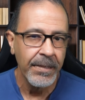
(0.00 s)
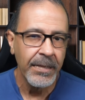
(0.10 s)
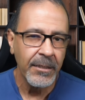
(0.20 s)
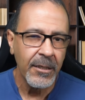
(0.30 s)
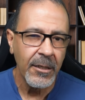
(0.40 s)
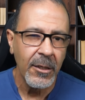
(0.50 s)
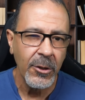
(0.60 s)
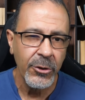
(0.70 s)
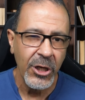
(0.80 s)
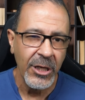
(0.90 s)
In
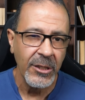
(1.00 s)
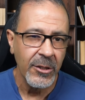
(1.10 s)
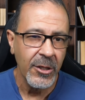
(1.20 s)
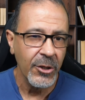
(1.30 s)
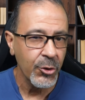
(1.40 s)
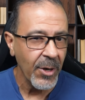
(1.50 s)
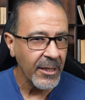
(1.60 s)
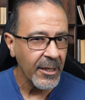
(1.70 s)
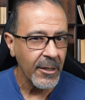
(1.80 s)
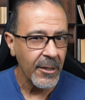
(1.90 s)
conclusion, the
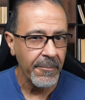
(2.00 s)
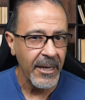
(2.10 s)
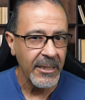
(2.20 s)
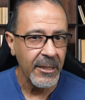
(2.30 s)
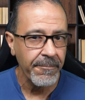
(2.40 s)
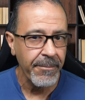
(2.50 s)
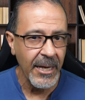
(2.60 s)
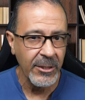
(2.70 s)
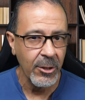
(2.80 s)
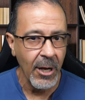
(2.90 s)
strengthening of the Mexican
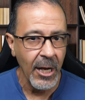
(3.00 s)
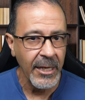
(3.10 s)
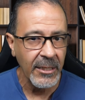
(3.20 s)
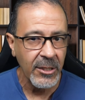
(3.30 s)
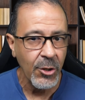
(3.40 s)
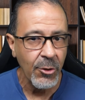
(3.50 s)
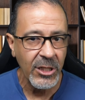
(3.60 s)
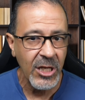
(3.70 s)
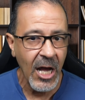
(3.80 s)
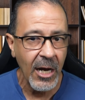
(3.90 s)
peso against the
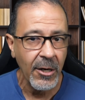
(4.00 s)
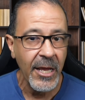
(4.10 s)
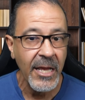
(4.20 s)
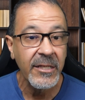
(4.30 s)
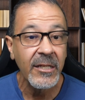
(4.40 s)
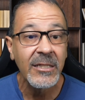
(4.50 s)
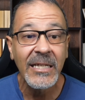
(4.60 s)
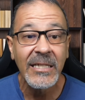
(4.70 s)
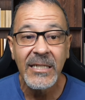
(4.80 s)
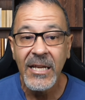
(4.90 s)
US dollar is a
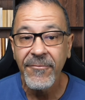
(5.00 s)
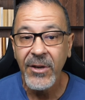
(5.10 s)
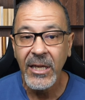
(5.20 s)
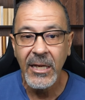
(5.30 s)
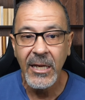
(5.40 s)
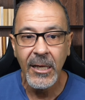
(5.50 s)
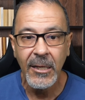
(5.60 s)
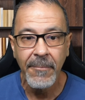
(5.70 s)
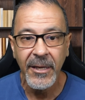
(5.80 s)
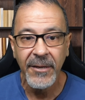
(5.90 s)
significant
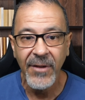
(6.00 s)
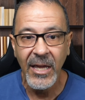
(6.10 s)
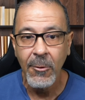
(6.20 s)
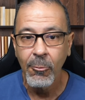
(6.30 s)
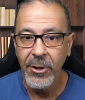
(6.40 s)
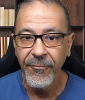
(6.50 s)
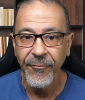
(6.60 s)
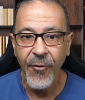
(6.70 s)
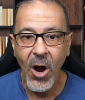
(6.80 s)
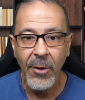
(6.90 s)
economic event with
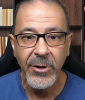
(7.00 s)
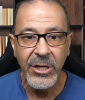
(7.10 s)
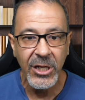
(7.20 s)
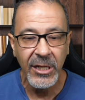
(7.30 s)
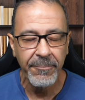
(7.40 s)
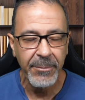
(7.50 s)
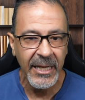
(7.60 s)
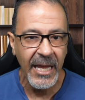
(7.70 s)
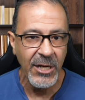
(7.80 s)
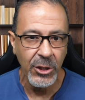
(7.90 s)
far reaching
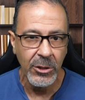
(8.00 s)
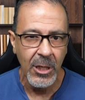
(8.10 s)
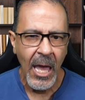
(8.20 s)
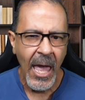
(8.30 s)
implications.